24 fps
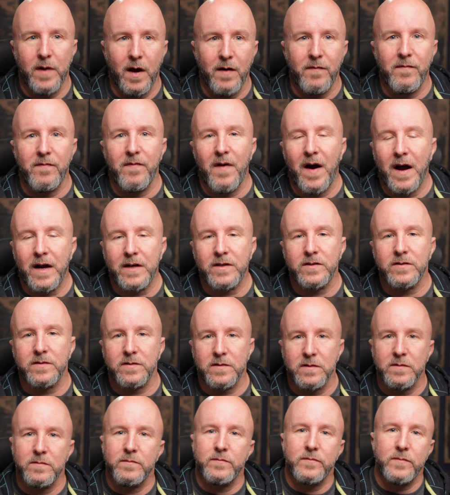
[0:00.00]

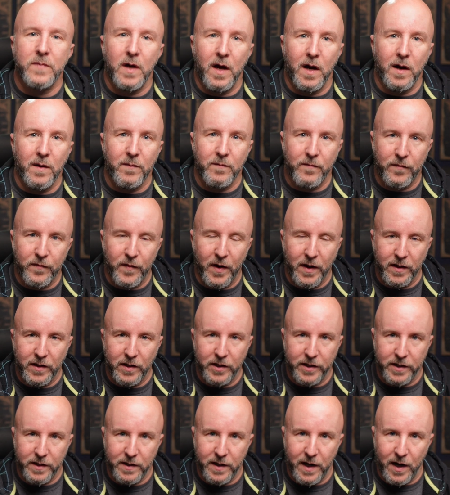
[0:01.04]
fox
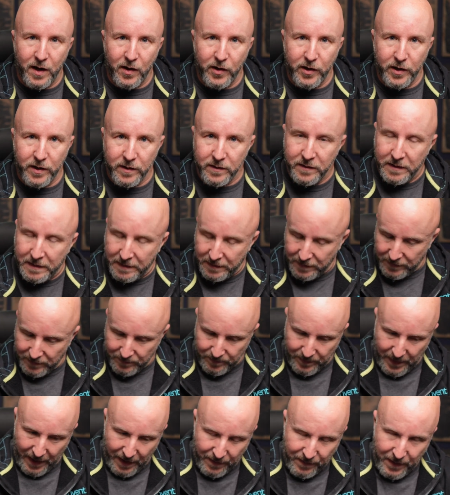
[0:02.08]
friendly area.
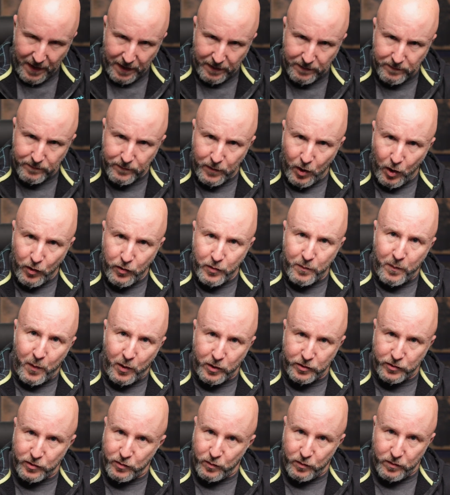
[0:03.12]
And then other
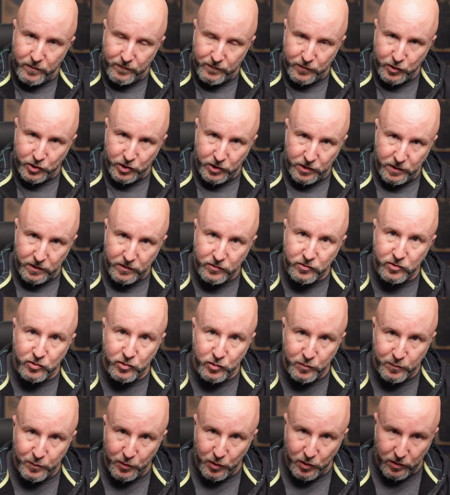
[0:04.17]
parts of Northern Virginia,
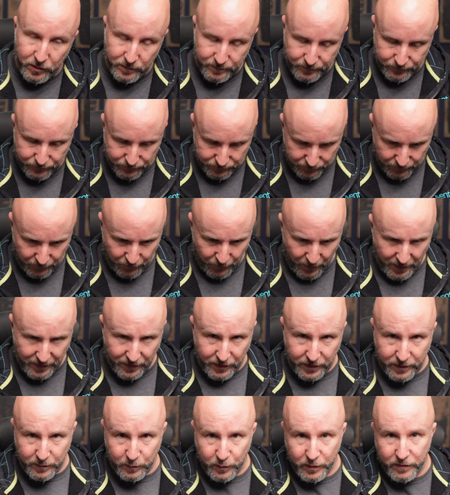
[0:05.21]
super
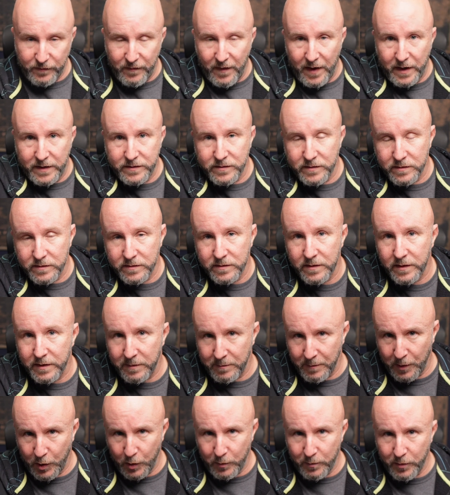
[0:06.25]
friendly with foxes, like
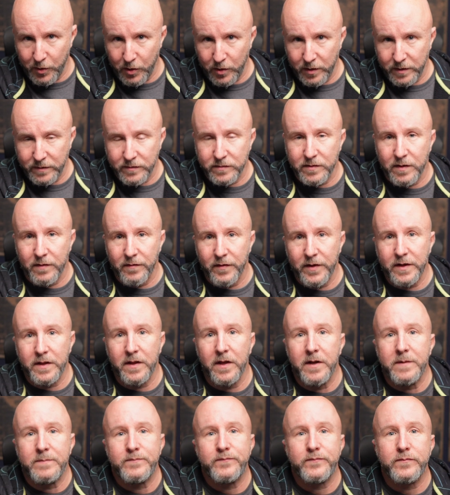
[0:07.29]
Middleburg and stuff like
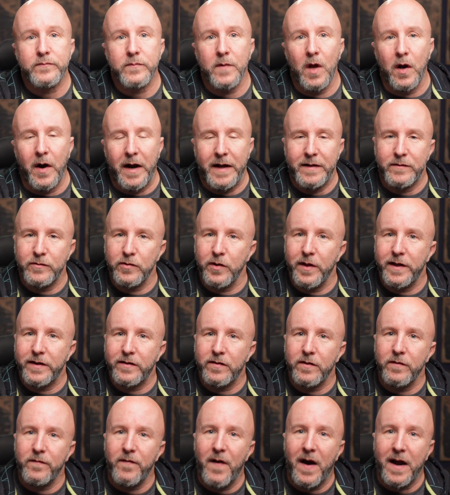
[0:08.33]
that. All right, so
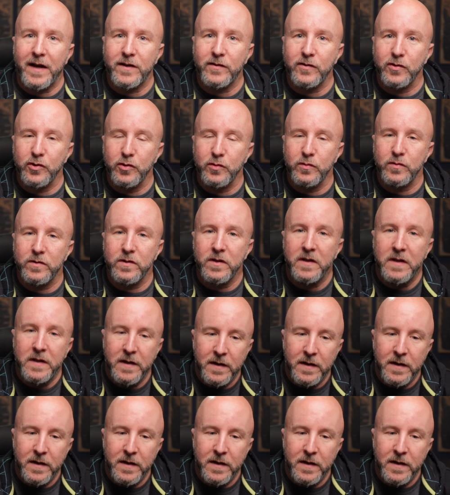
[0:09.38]
that's the Fox News.